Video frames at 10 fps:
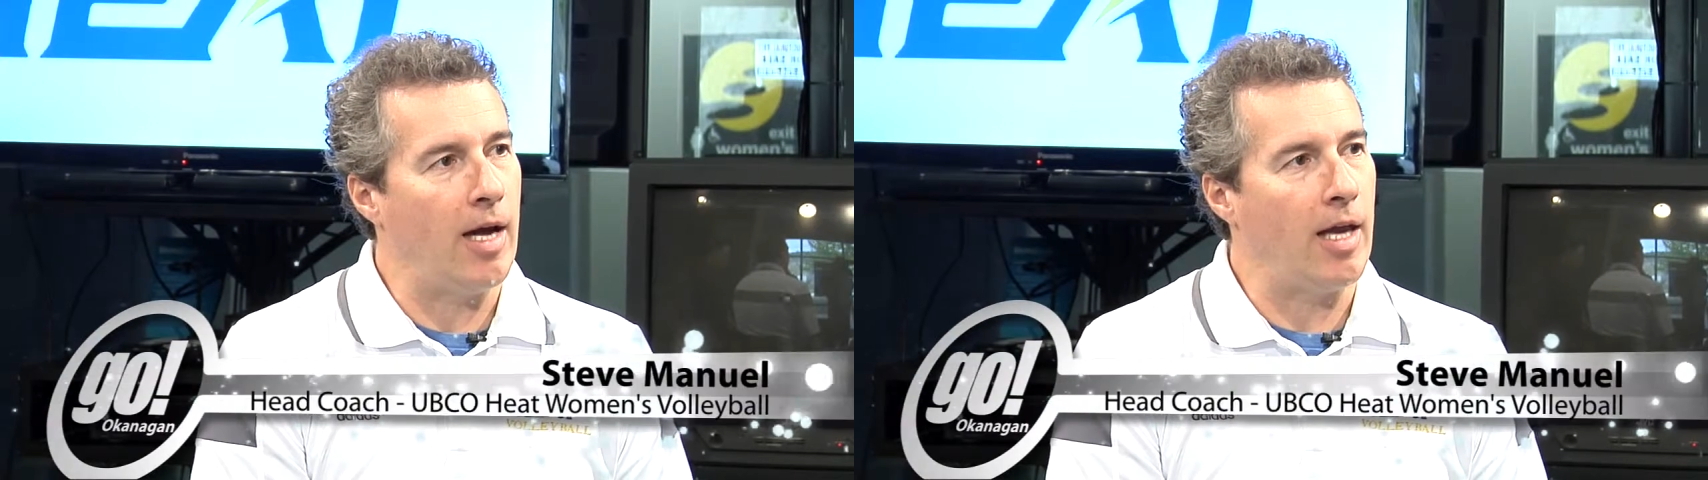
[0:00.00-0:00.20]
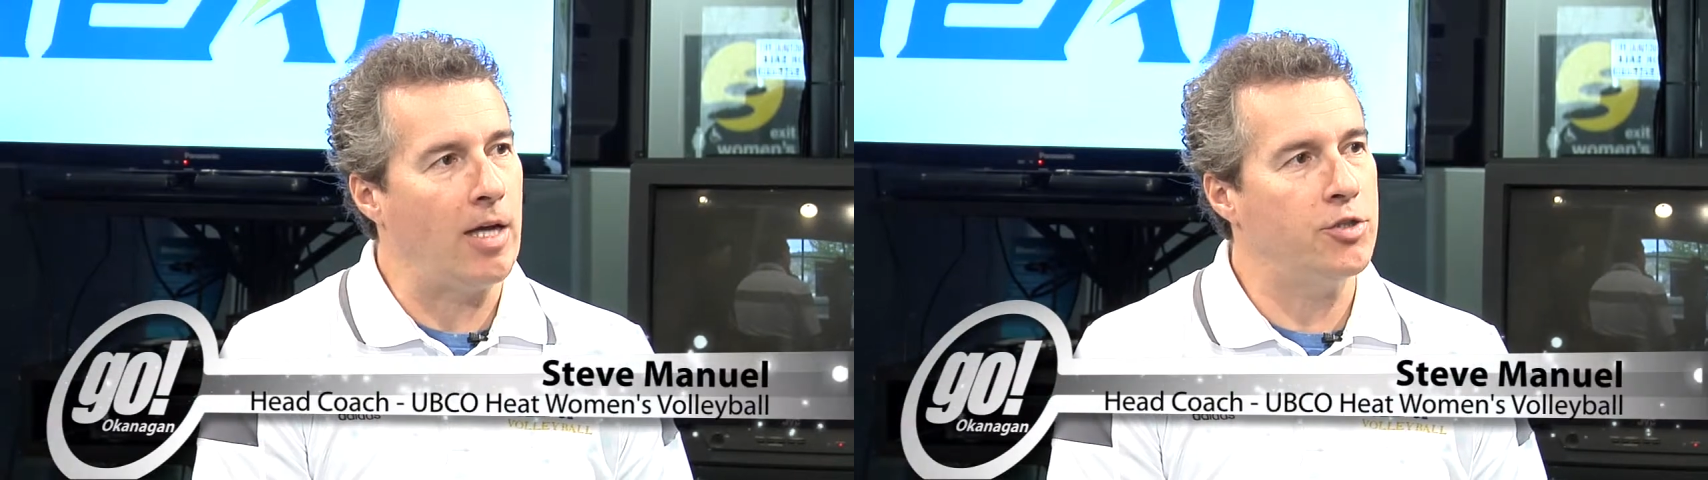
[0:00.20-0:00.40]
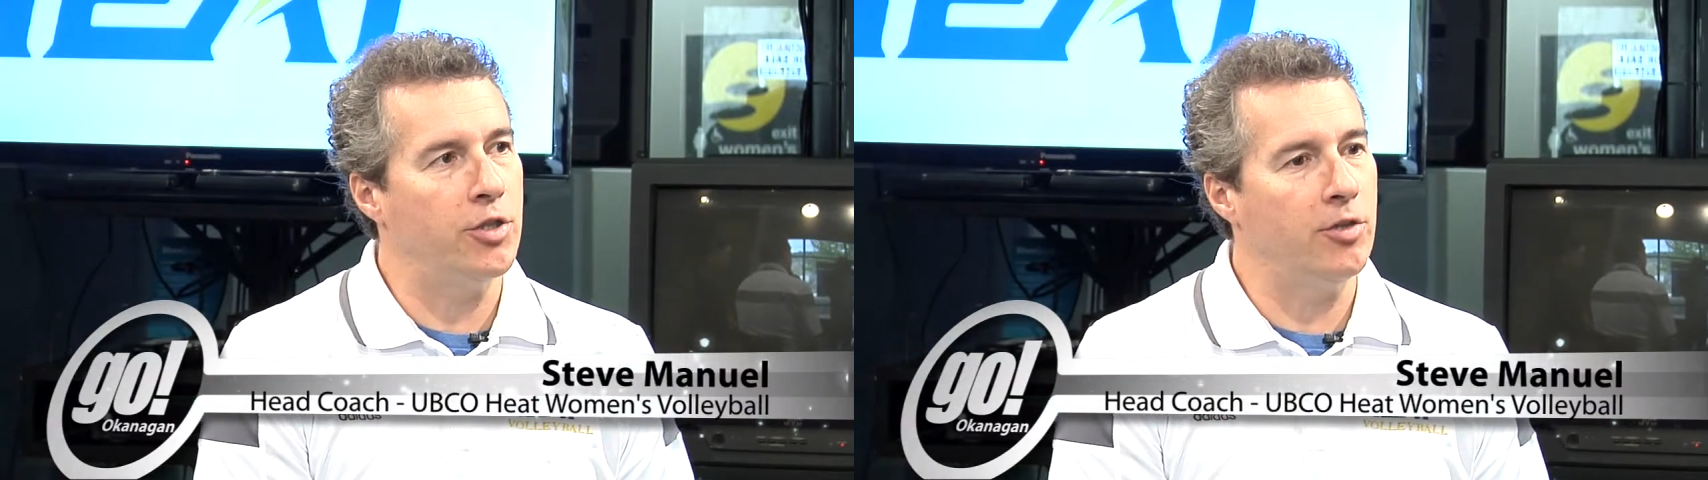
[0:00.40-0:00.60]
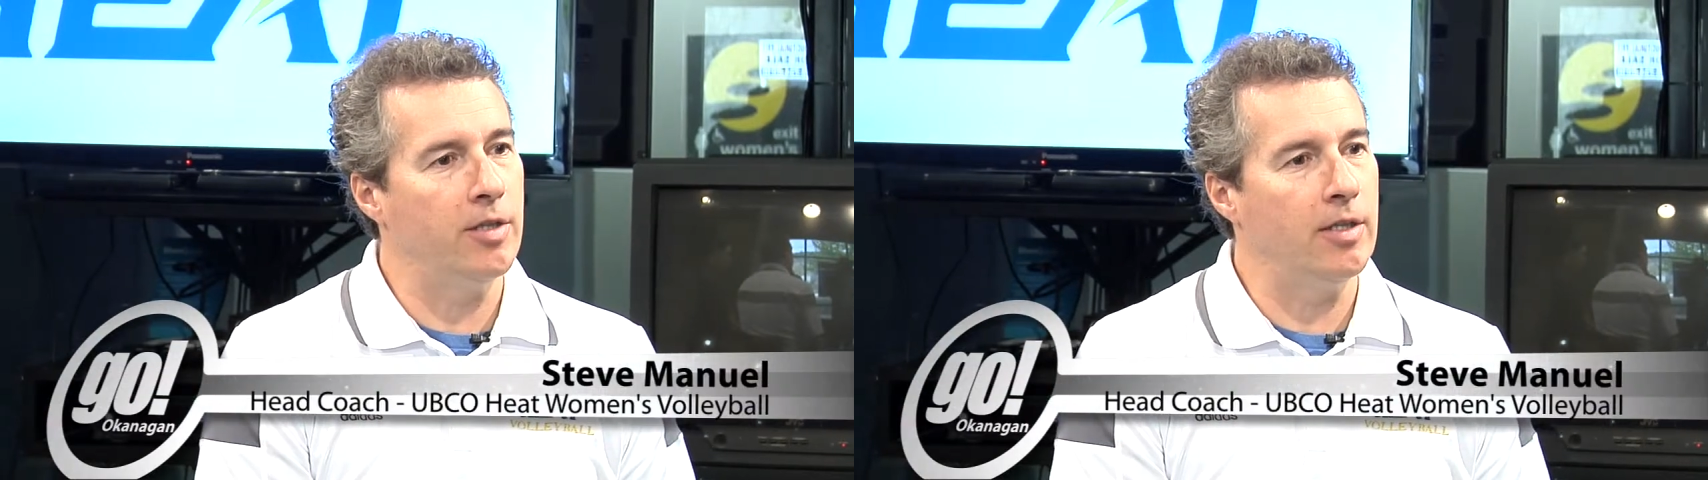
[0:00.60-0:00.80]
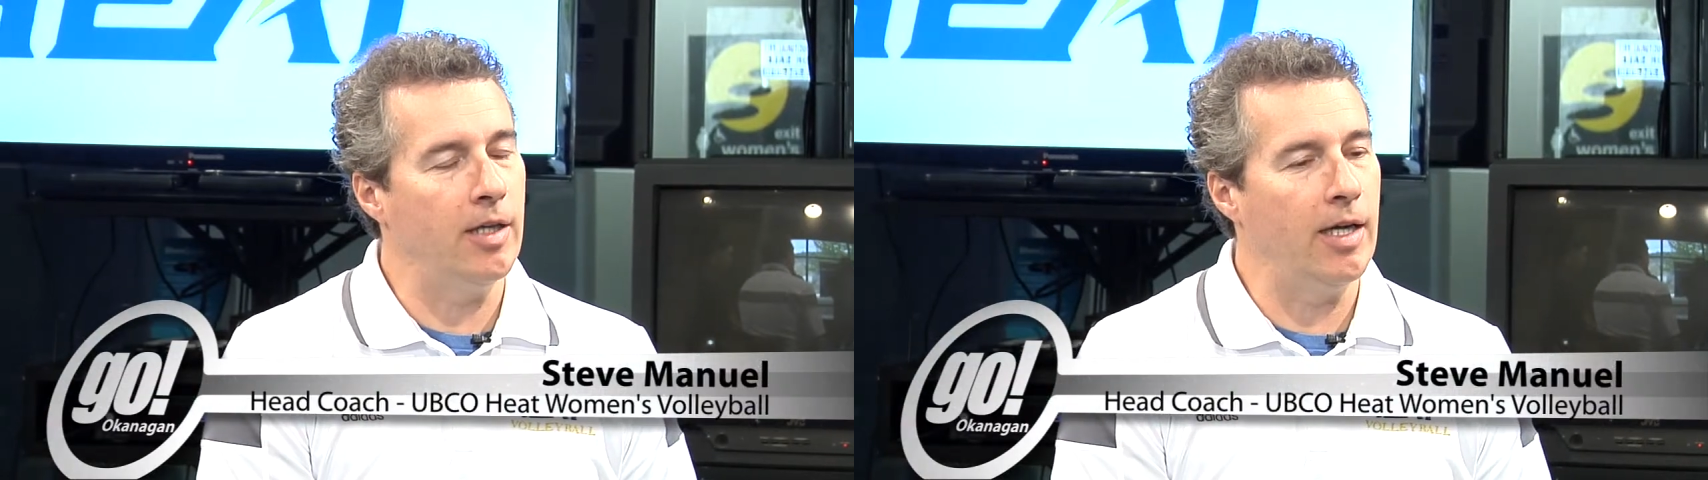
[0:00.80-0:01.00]
last year,
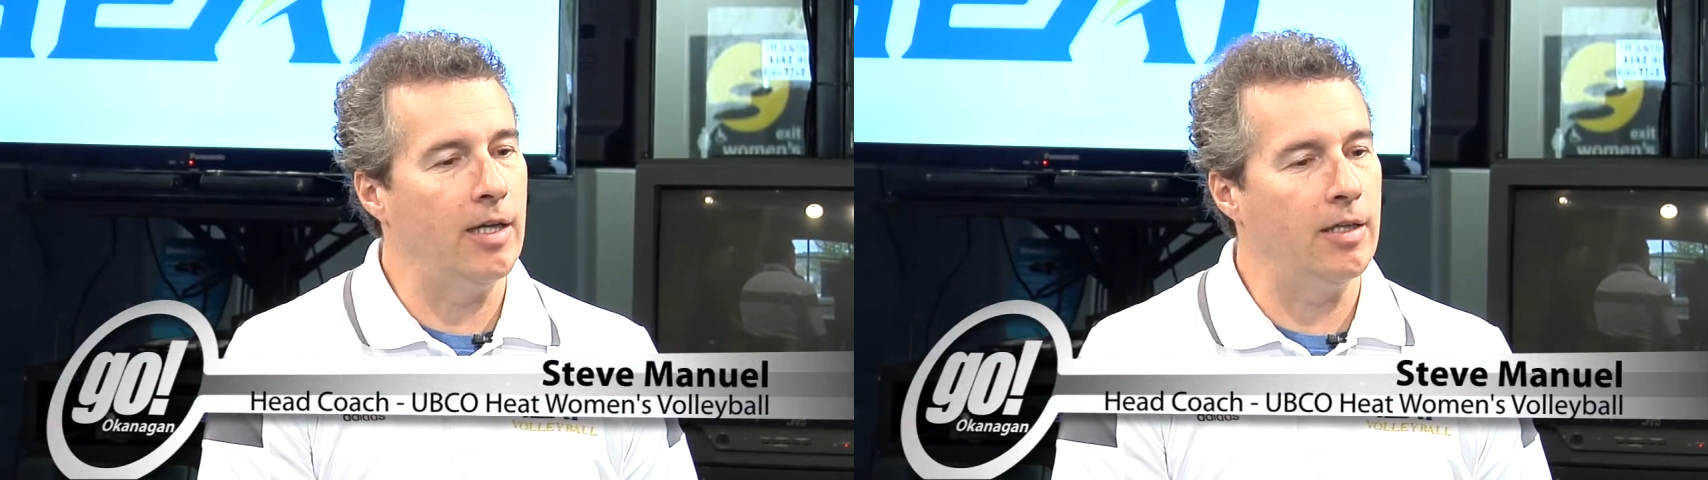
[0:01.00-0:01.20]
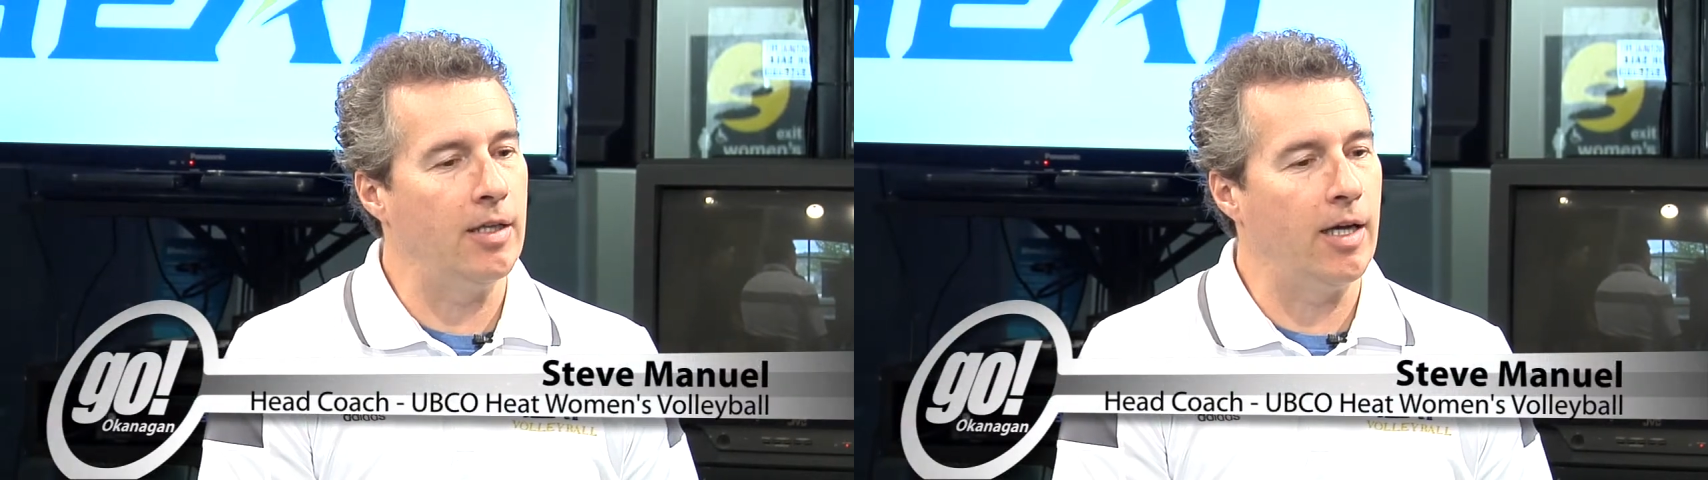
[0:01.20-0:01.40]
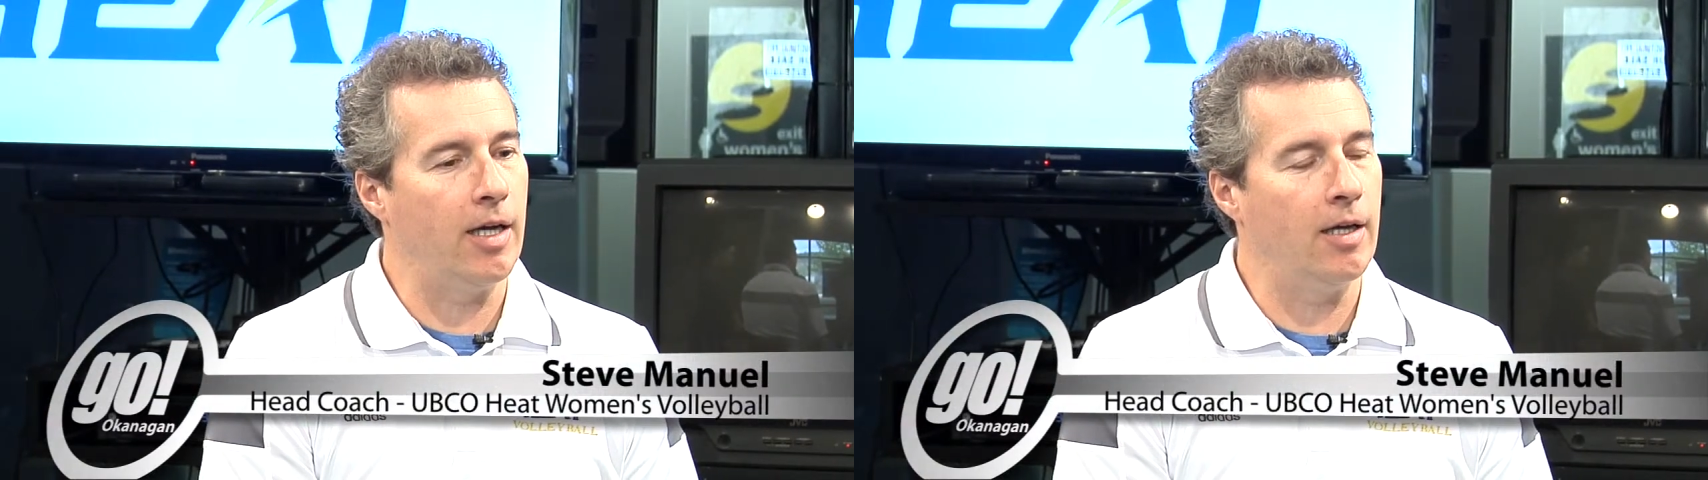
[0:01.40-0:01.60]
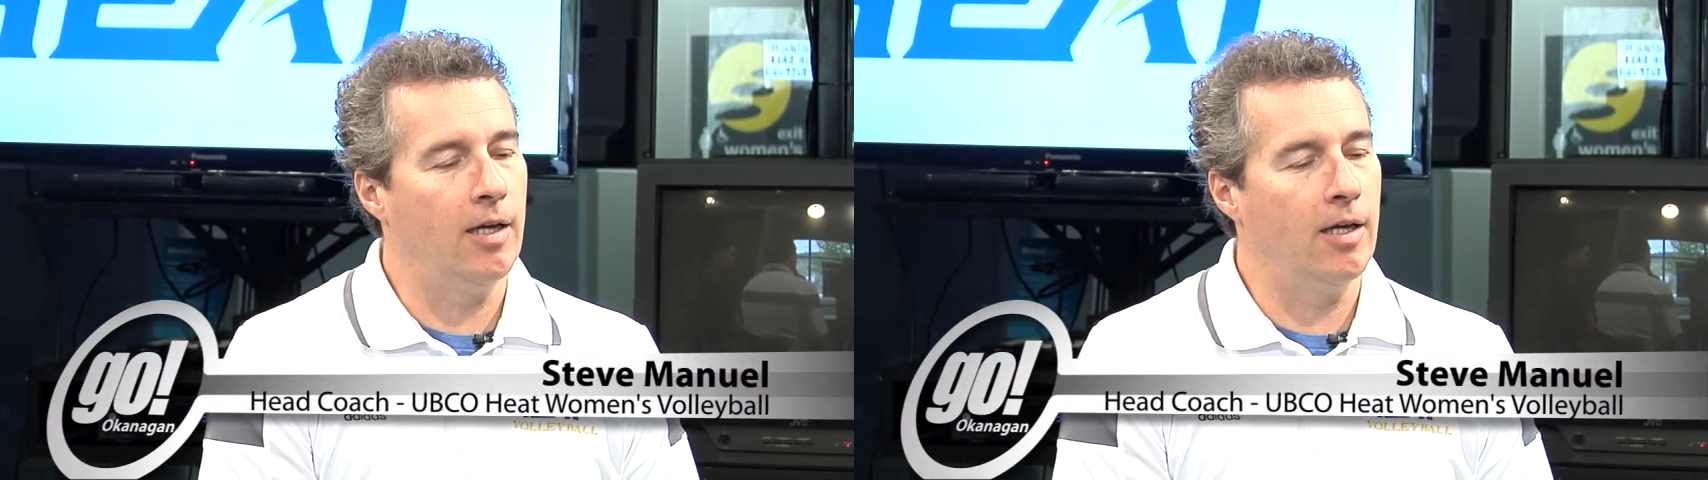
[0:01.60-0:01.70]
and I